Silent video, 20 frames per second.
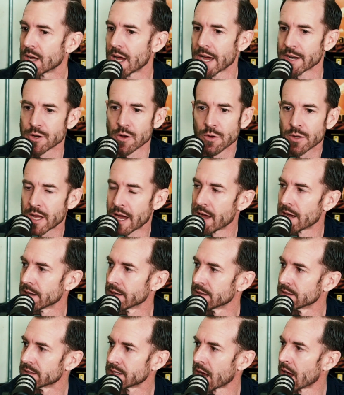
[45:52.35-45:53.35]
I don't
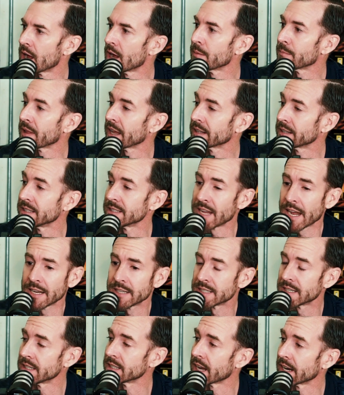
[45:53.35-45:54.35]
got time like these
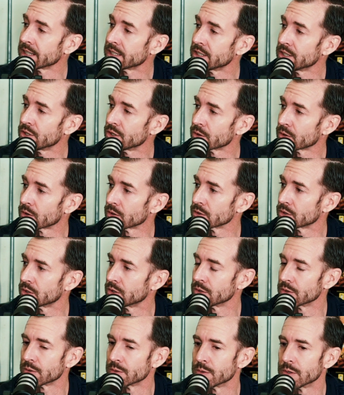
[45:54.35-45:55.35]
18, 19-year-olds
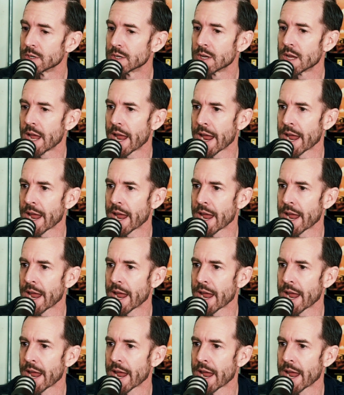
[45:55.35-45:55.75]
do.